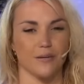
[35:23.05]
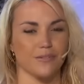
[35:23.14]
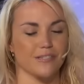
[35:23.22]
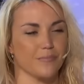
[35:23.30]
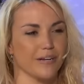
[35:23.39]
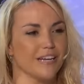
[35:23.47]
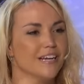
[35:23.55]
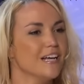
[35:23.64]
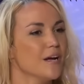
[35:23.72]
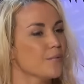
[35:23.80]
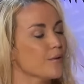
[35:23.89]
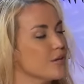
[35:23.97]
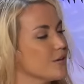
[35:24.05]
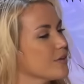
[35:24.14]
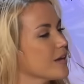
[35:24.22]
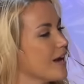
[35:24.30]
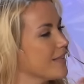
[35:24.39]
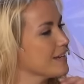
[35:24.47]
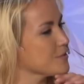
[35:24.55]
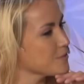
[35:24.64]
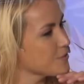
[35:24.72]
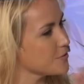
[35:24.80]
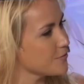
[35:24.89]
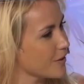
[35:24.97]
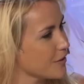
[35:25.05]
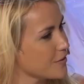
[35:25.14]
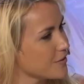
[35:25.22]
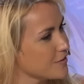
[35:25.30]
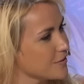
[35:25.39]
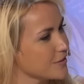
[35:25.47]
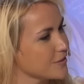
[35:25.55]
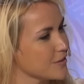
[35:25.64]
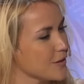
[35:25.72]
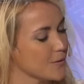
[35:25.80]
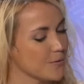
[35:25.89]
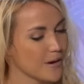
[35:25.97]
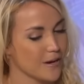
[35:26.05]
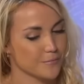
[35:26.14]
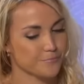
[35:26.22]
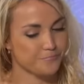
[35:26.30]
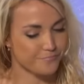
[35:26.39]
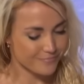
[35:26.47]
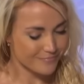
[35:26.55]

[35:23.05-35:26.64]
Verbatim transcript: with somebody. Well, you know, the guy that I told you to invite your, to your show, yeah. Um,